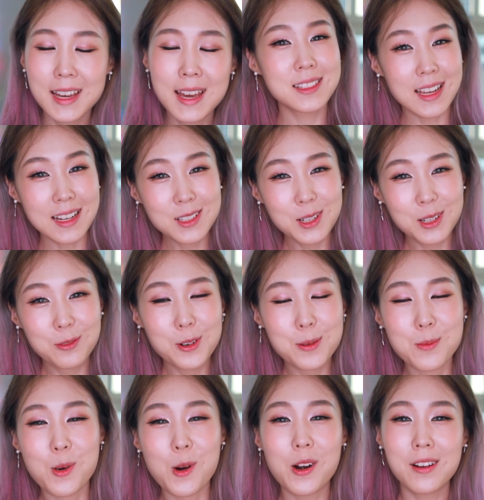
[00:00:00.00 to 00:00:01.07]
Stay tuned for
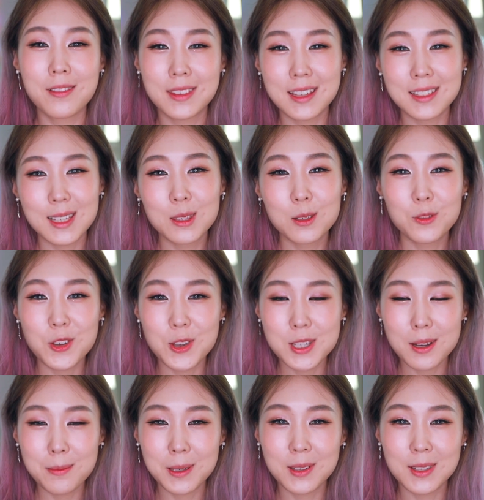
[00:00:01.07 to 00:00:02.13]
more of these in the
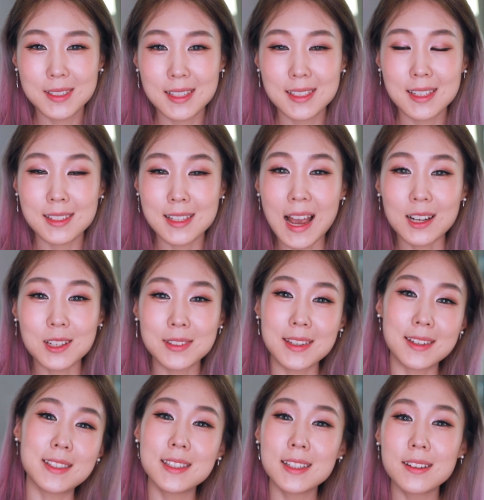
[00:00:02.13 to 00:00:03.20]
future because this is
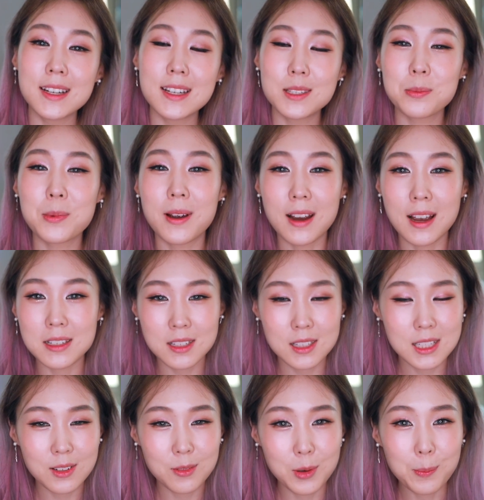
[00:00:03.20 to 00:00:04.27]
actually a series where I
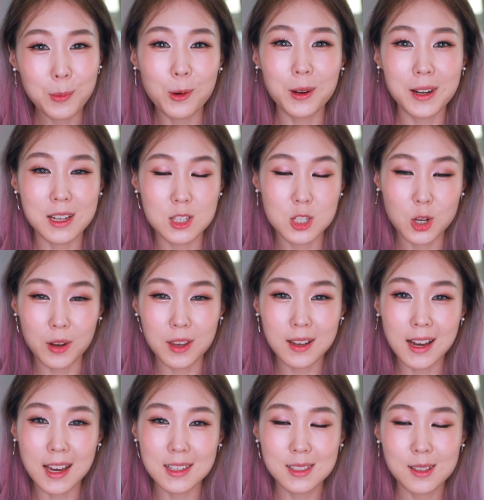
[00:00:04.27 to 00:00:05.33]
just report and show you
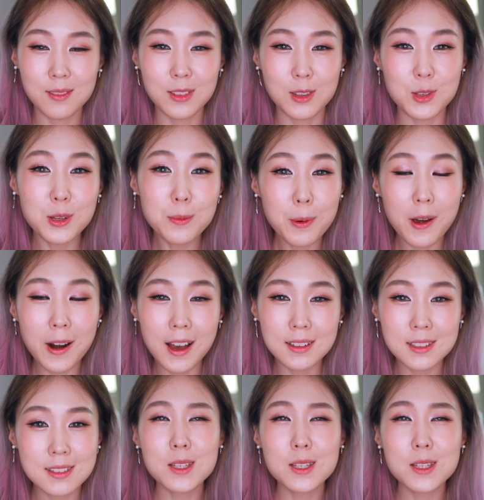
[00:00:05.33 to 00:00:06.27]
guys some of the new products.